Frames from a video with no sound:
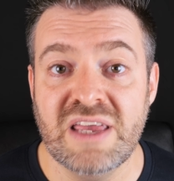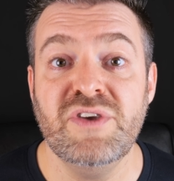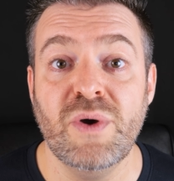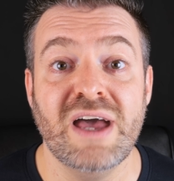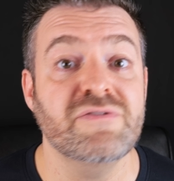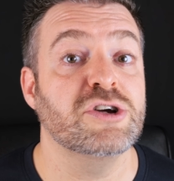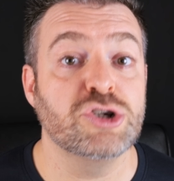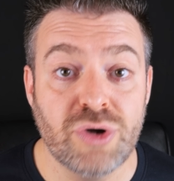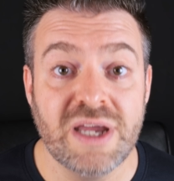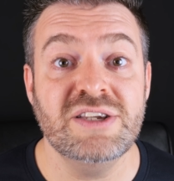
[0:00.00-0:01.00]
If you have a
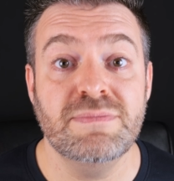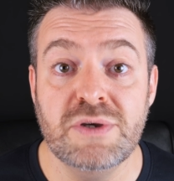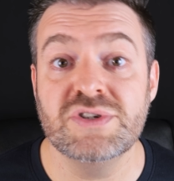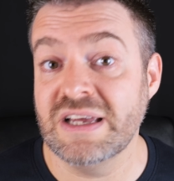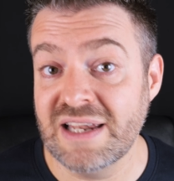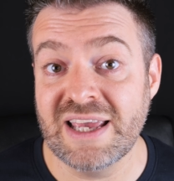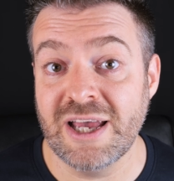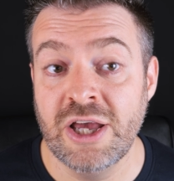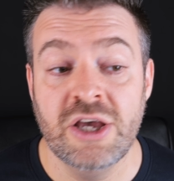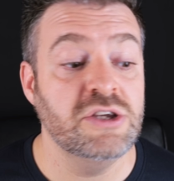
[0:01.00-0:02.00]
trained musical
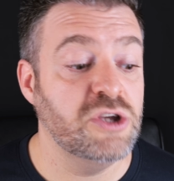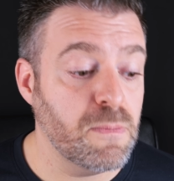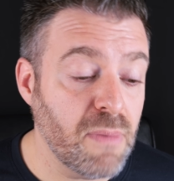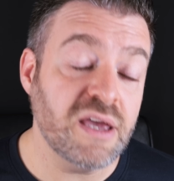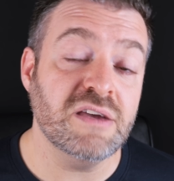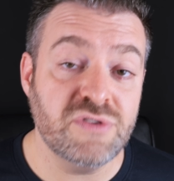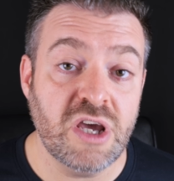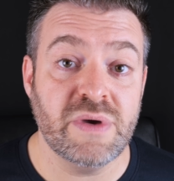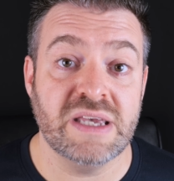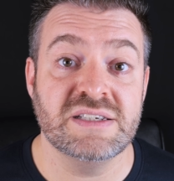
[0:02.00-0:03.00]
ear, you might have
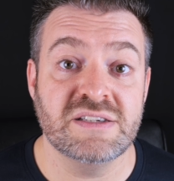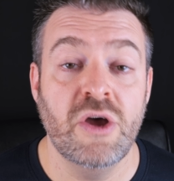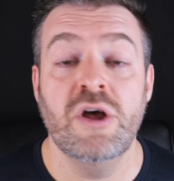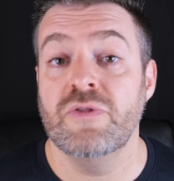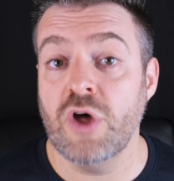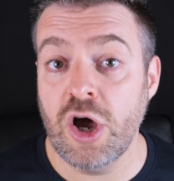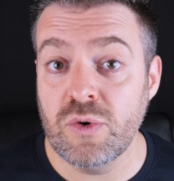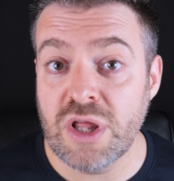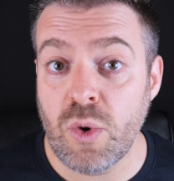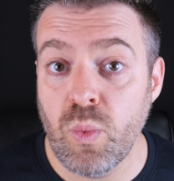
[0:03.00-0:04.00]
noticed that
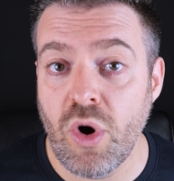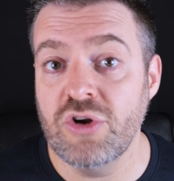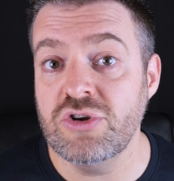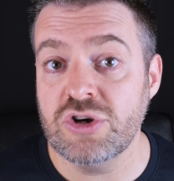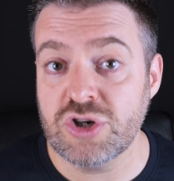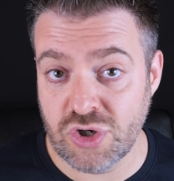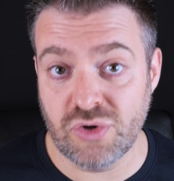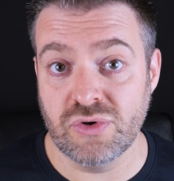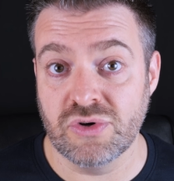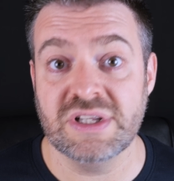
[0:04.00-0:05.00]
only one
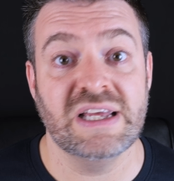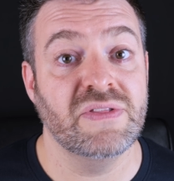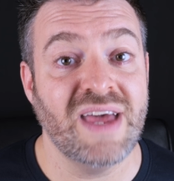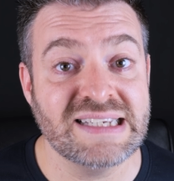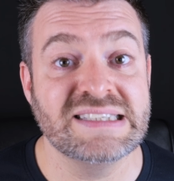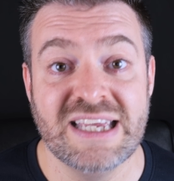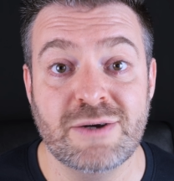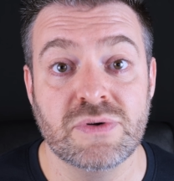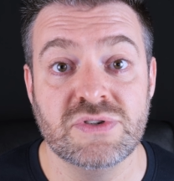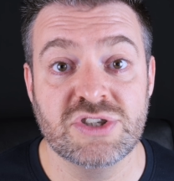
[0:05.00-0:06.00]
chord in that
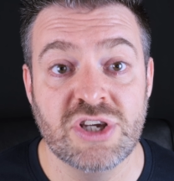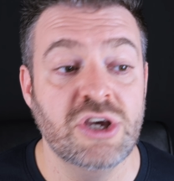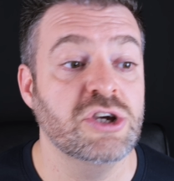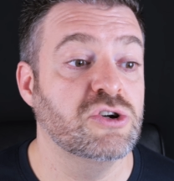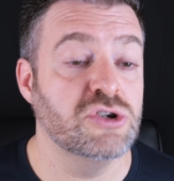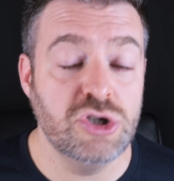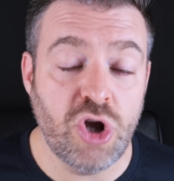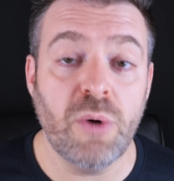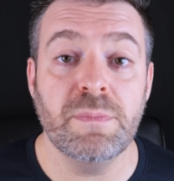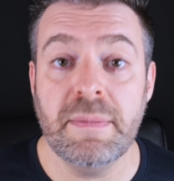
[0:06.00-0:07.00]
sequence could
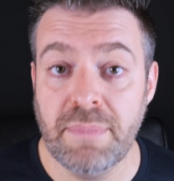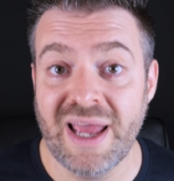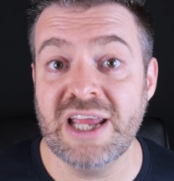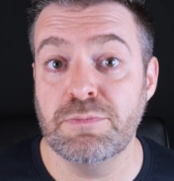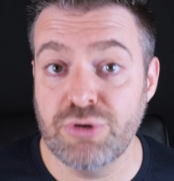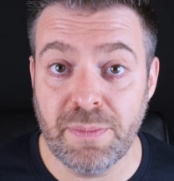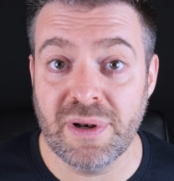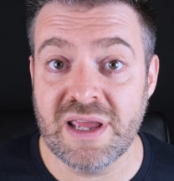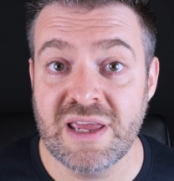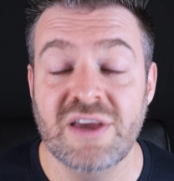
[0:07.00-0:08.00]
not be played
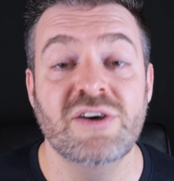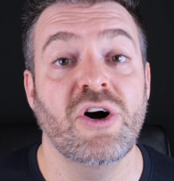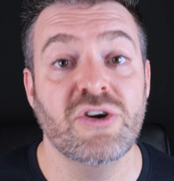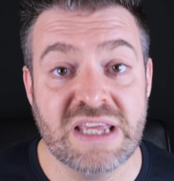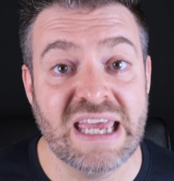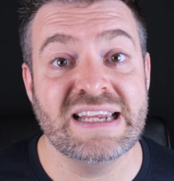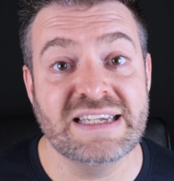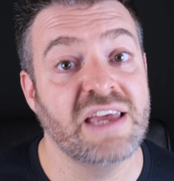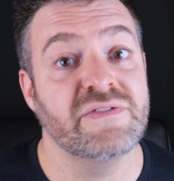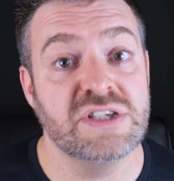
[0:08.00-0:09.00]
properly on King
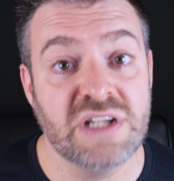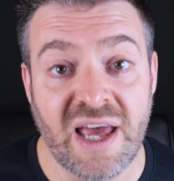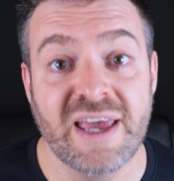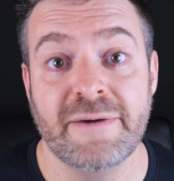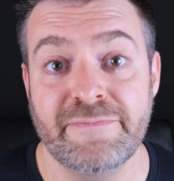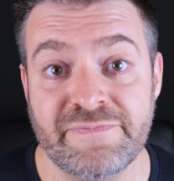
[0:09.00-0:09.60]
David's lyre.